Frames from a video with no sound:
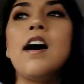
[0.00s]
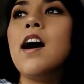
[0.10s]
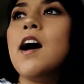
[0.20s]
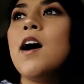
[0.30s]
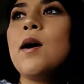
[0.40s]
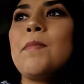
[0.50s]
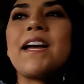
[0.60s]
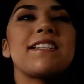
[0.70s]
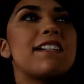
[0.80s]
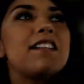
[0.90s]

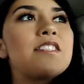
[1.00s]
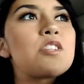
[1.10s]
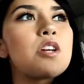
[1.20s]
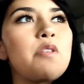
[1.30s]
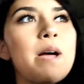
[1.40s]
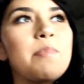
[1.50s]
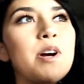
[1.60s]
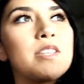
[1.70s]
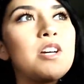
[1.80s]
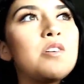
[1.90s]
I didn't get to show that
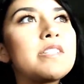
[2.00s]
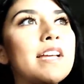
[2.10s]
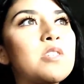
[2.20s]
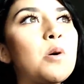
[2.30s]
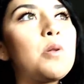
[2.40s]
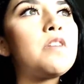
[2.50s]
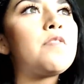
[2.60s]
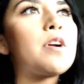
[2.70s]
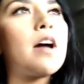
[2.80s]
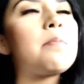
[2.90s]
part though because I totally
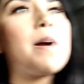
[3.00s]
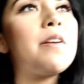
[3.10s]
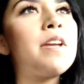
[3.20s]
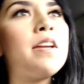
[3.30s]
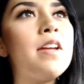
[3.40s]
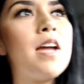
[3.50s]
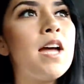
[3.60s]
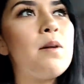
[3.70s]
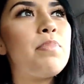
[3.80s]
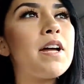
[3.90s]
forgot about it.
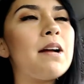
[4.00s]
But